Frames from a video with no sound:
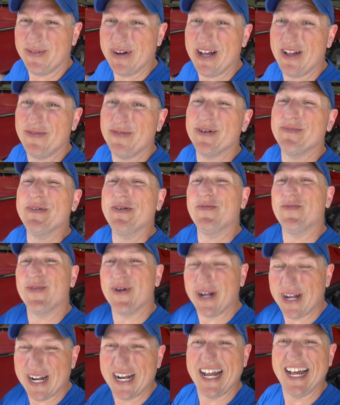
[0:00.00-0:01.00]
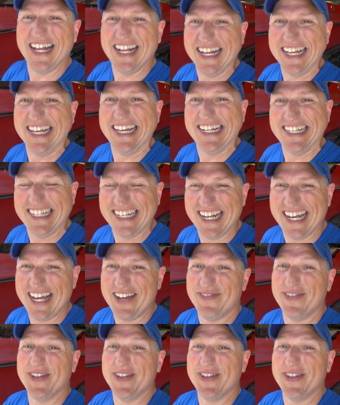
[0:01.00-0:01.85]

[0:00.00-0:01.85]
well, we're gonna be working on it again today.